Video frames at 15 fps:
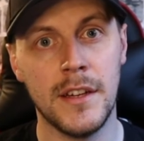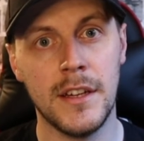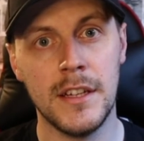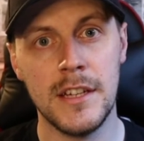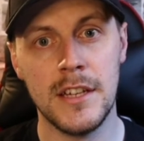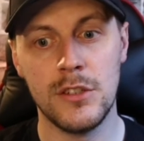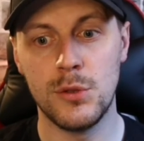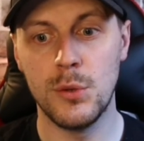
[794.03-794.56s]

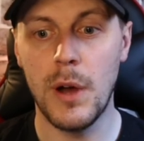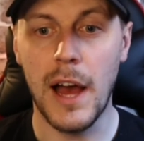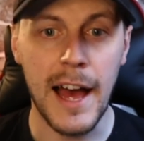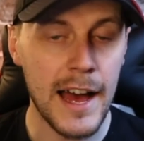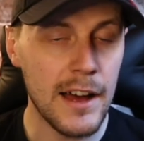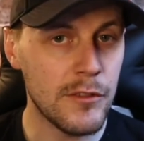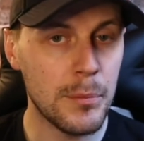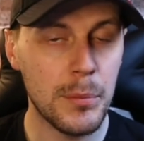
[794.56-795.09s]
So
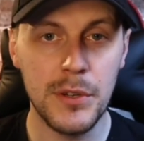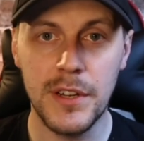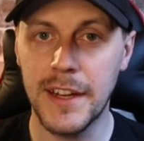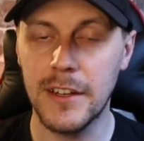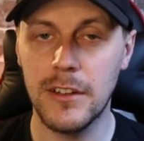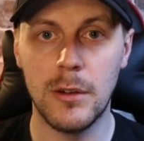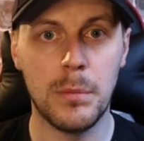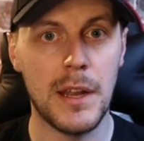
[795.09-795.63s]
have a
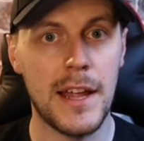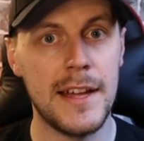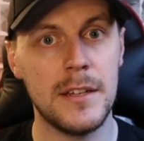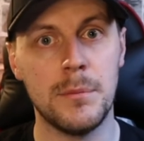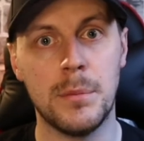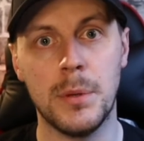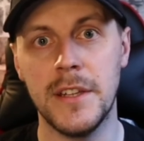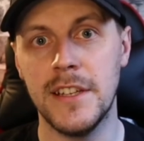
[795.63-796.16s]
particular plan in
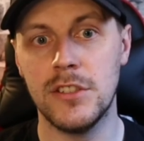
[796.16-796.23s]
place,